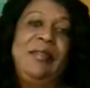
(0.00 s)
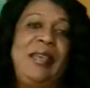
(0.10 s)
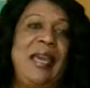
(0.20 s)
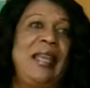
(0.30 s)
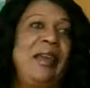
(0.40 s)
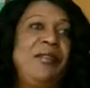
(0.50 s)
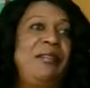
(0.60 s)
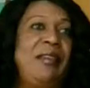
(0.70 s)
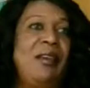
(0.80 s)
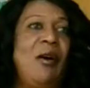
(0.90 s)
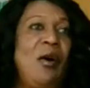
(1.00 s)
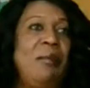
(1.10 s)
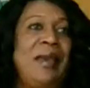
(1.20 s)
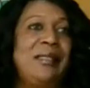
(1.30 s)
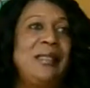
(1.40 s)
get everything all
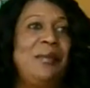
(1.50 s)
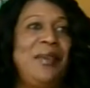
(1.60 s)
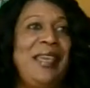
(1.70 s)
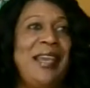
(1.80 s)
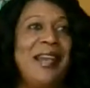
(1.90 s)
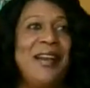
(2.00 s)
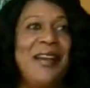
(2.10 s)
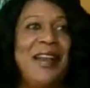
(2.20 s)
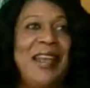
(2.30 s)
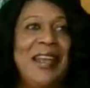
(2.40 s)
messed up here.